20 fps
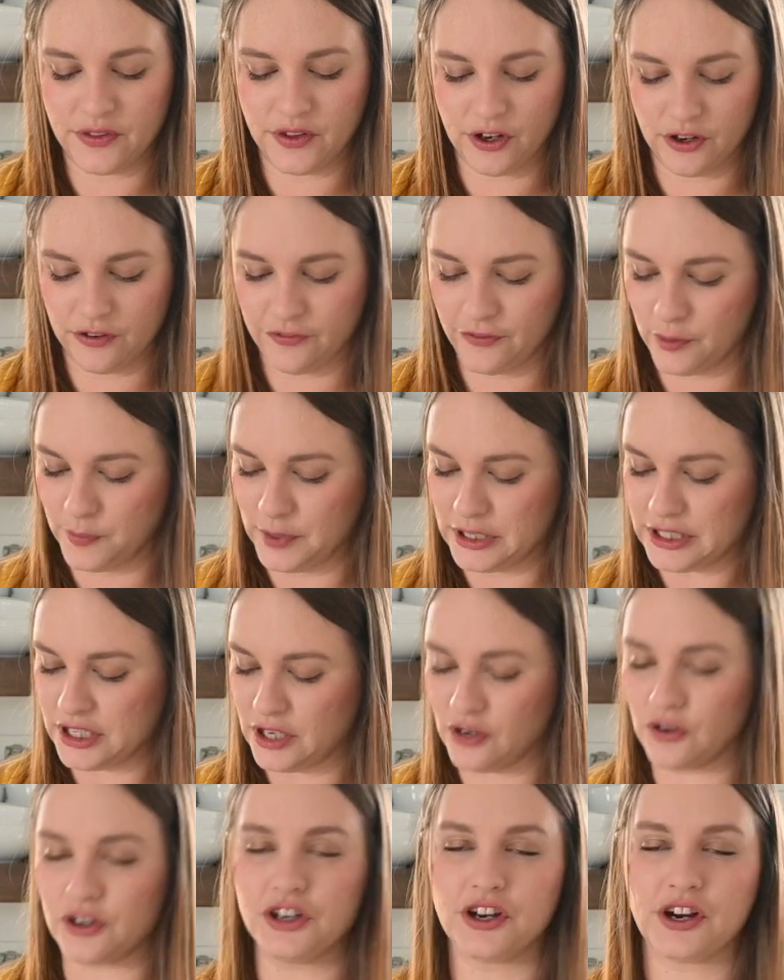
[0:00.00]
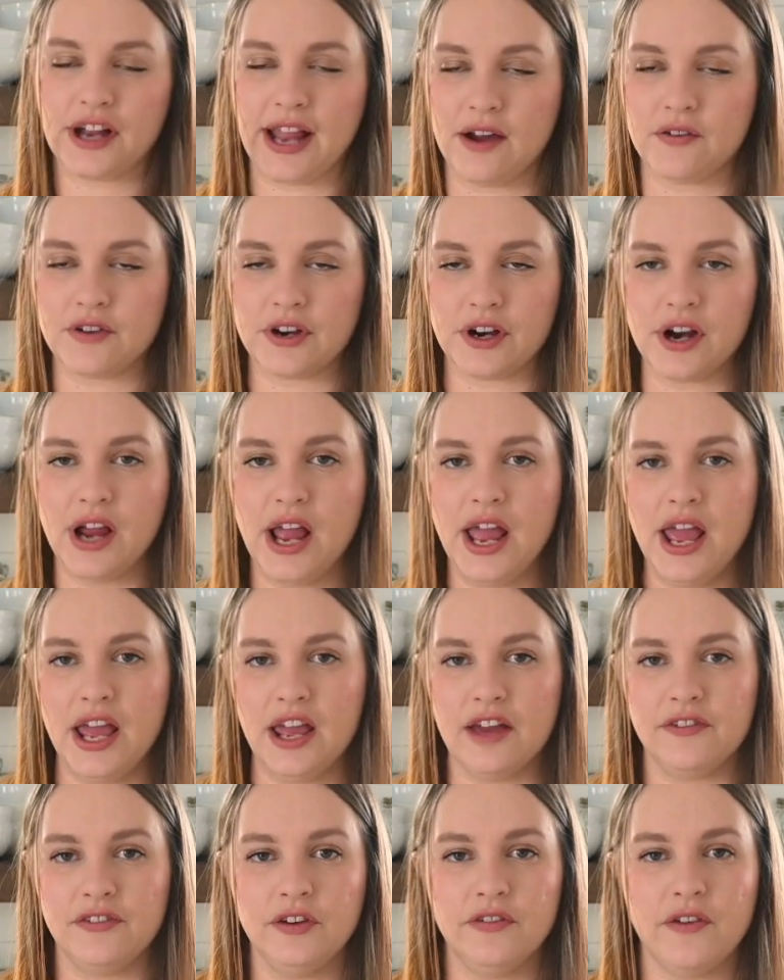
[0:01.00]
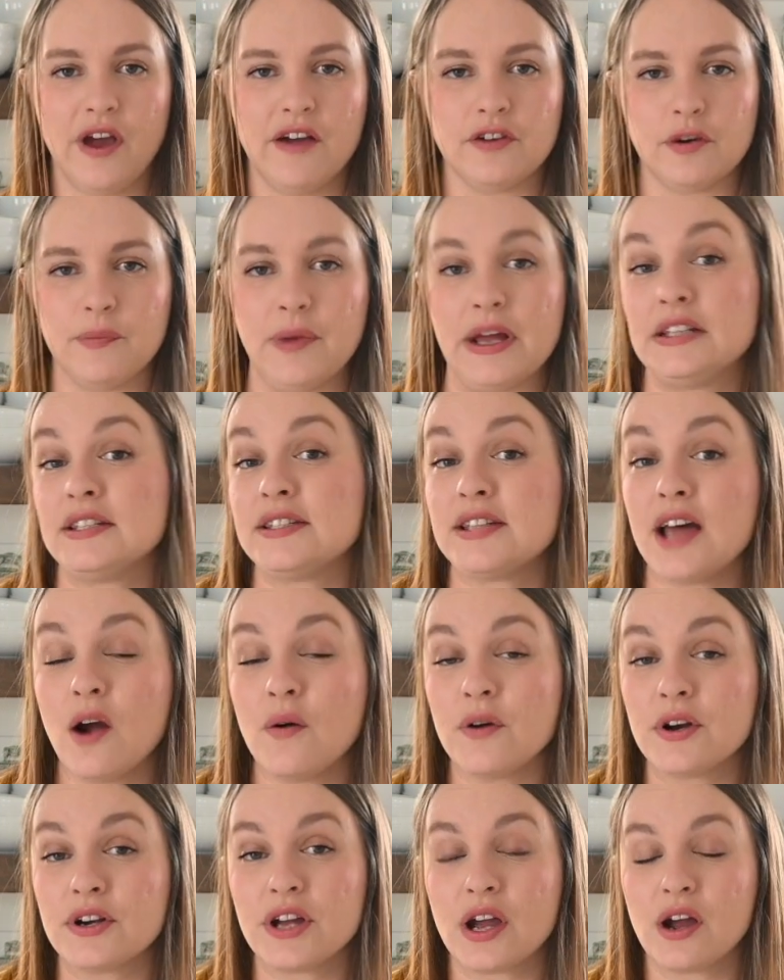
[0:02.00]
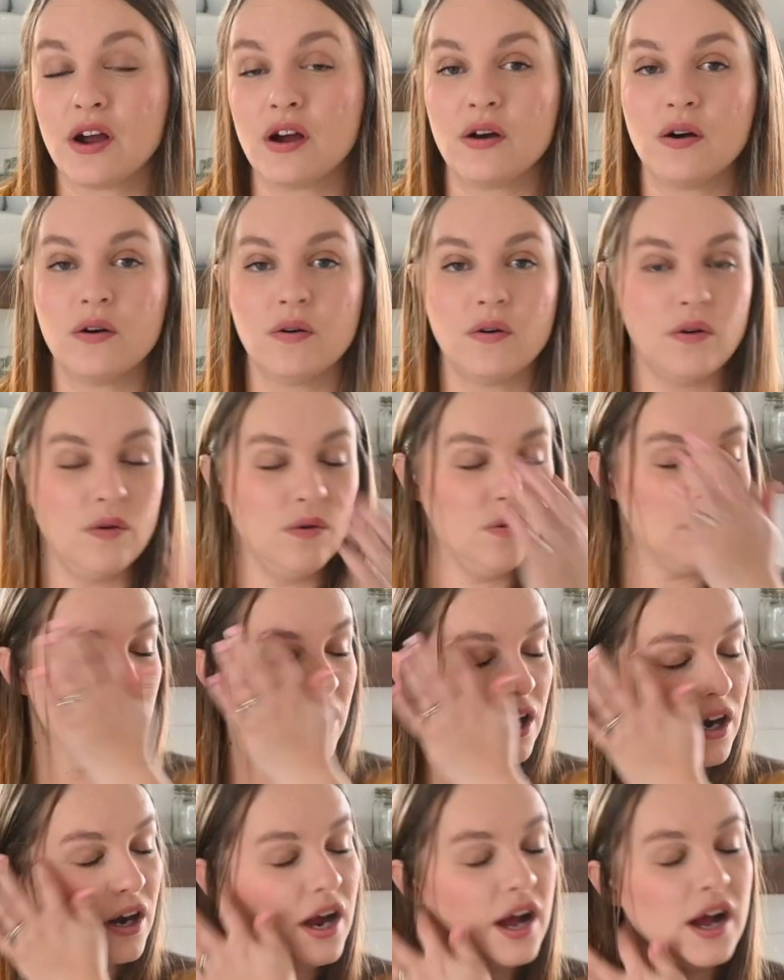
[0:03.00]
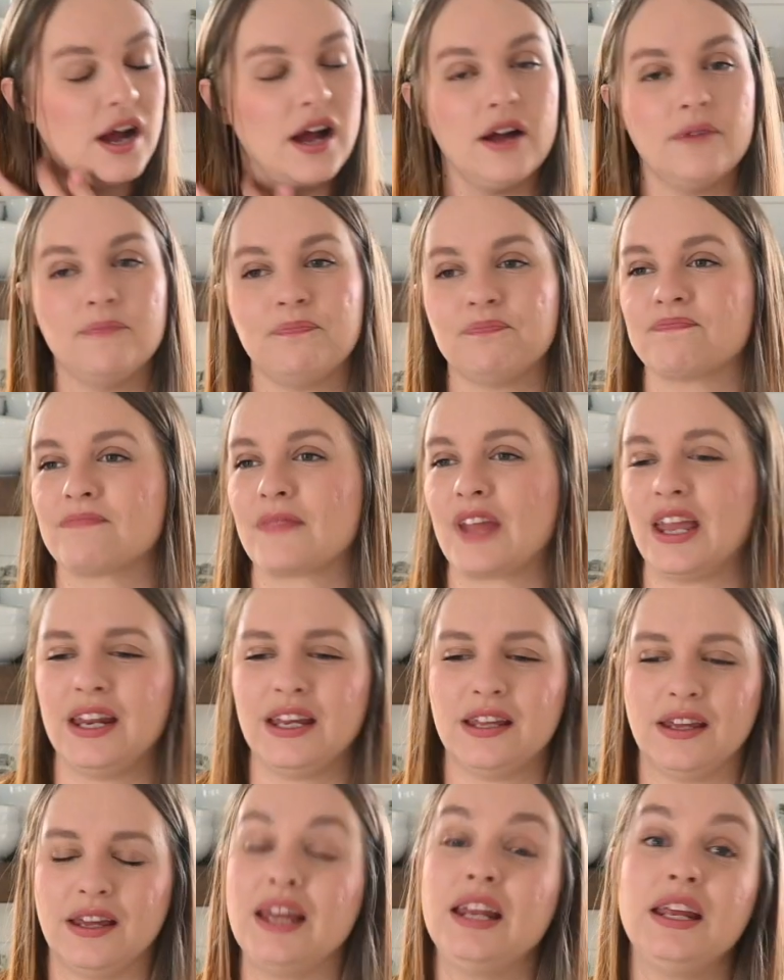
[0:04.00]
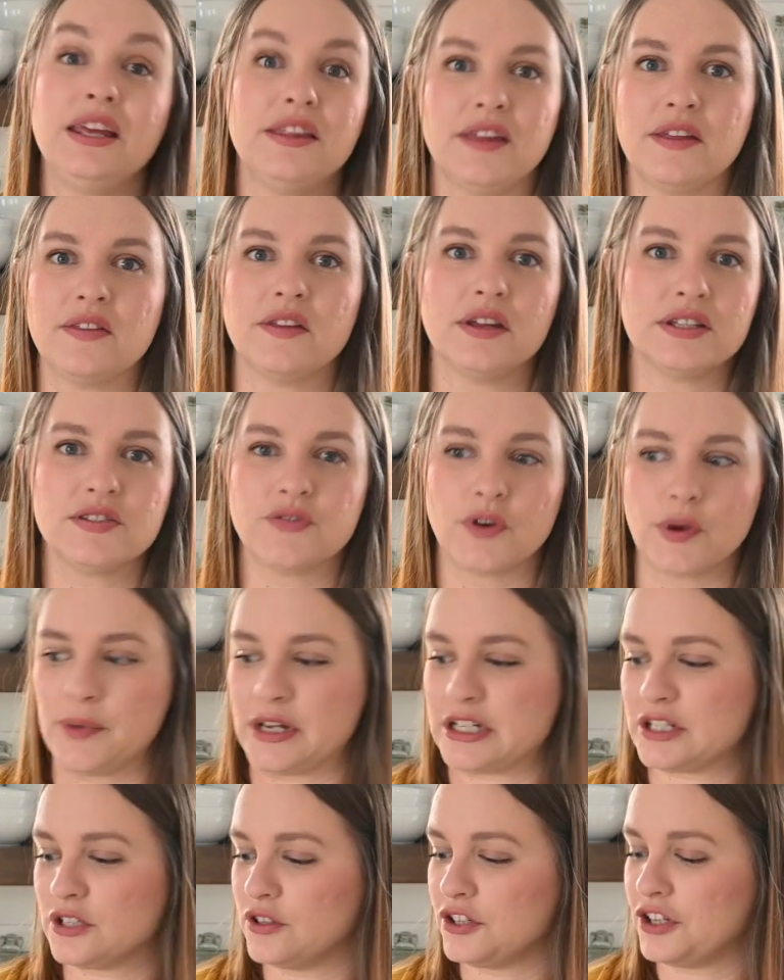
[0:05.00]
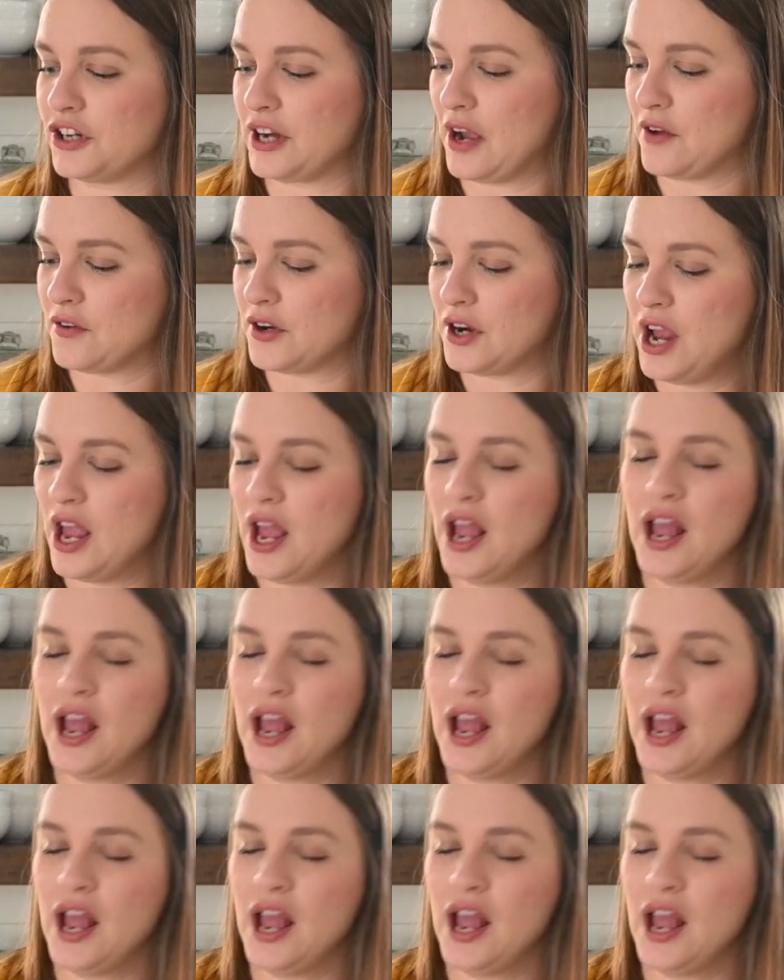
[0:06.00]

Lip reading: that you're fermenting on your counter, if you've ever made sourdough or anything that is fermented on your counter.